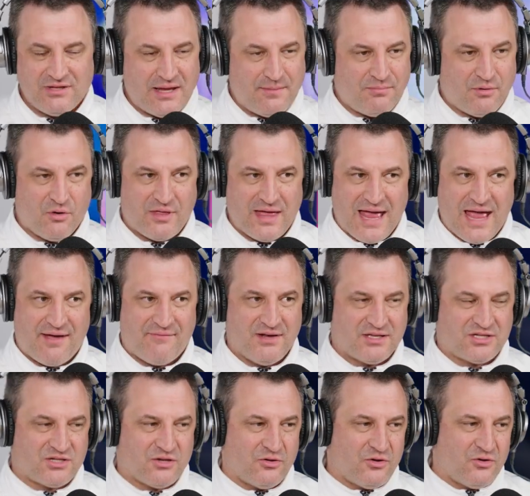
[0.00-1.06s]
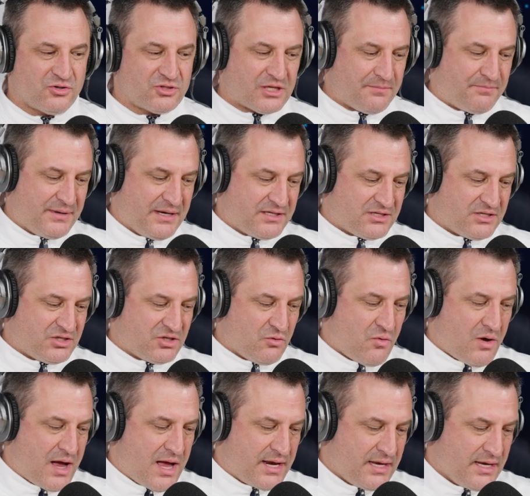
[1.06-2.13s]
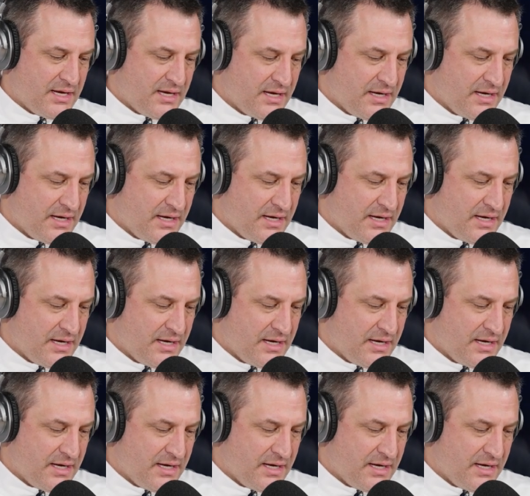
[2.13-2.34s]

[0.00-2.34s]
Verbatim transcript: They both have it, so those are the pieces you want.